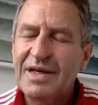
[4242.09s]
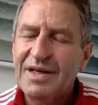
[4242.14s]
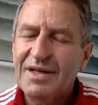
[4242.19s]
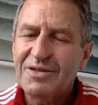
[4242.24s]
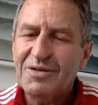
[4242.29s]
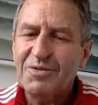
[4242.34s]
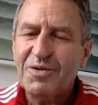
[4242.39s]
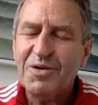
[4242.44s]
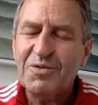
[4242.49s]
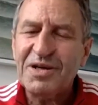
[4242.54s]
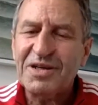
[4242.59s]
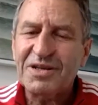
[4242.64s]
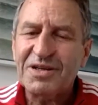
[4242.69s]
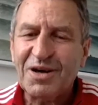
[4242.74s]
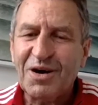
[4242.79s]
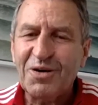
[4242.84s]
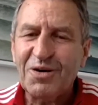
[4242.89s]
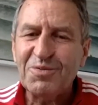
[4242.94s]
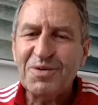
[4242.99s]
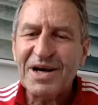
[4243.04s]
So when I went to
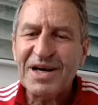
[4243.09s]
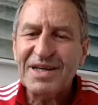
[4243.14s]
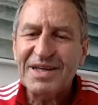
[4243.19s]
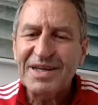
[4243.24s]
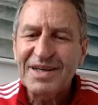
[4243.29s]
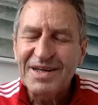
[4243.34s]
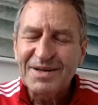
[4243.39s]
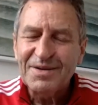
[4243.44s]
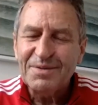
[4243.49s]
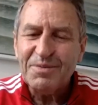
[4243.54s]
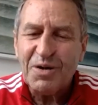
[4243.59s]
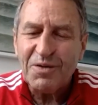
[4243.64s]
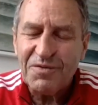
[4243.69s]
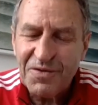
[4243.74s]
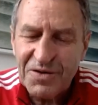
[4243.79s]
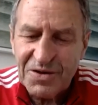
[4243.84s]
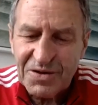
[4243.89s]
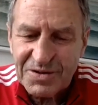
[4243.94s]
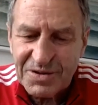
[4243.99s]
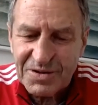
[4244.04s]
Kobe, my
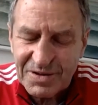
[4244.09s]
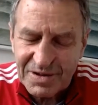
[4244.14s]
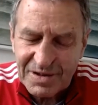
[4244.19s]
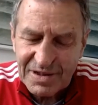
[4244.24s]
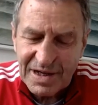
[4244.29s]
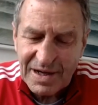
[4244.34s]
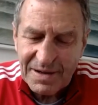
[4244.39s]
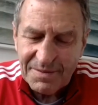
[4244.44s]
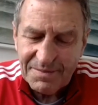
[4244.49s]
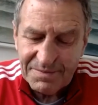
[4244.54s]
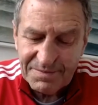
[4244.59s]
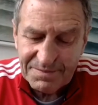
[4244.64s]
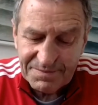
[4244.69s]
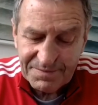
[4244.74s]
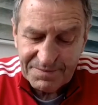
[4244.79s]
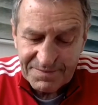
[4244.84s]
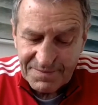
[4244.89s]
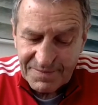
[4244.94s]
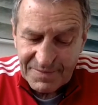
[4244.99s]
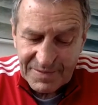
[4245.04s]
first
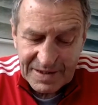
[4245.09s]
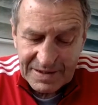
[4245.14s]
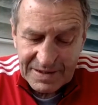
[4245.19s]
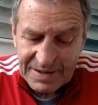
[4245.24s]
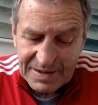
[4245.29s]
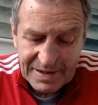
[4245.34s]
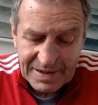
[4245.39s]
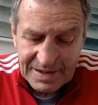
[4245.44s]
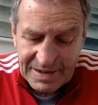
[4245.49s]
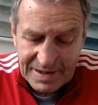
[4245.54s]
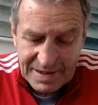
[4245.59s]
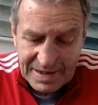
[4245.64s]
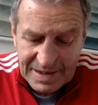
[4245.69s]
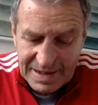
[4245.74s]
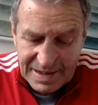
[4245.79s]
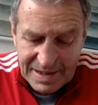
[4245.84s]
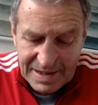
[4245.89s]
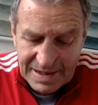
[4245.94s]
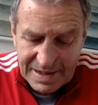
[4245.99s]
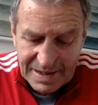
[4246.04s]

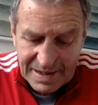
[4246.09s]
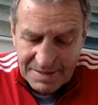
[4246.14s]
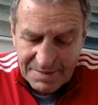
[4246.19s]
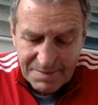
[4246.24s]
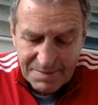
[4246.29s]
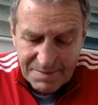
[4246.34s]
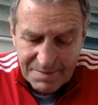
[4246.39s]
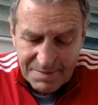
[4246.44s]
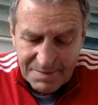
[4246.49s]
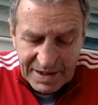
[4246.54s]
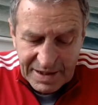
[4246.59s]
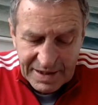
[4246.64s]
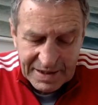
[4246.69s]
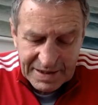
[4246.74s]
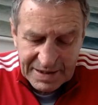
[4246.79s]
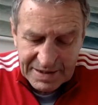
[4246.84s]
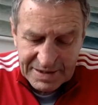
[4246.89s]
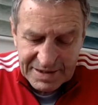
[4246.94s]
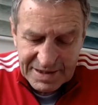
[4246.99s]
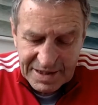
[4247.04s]
a media
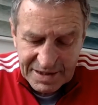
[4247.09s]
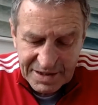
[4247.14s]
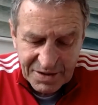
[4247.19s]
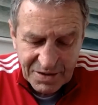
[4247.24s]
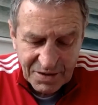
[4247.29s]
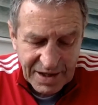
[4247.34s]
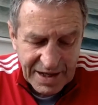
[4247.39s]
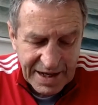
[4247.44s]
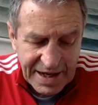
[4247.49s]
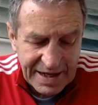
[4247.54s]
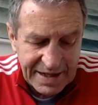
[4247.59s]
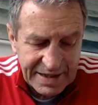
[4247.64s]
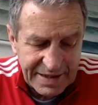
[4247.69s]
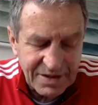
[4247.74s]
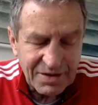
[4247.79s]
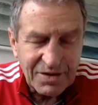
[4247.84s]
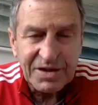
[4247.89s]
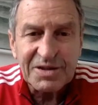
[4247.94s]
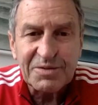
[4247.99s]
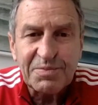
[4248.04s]
session I had,
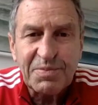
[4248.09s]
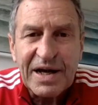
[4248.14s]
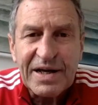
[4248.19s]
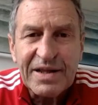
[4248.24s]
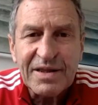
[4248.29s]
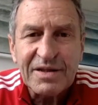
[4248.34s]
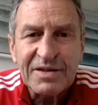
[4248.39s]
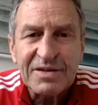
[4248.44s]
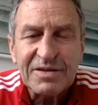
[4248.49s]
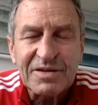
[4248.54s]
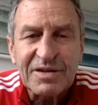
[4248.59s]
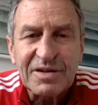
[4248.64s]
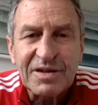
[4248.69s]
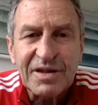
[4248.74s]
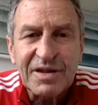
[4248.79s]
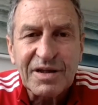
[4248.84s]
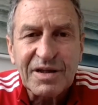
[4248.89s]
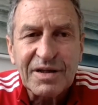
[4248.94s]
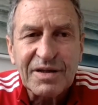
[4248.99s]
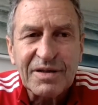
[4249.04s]
I explained this to
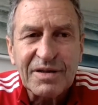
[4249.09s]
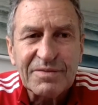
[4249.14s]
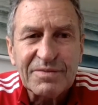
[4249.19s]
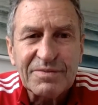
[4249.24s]
the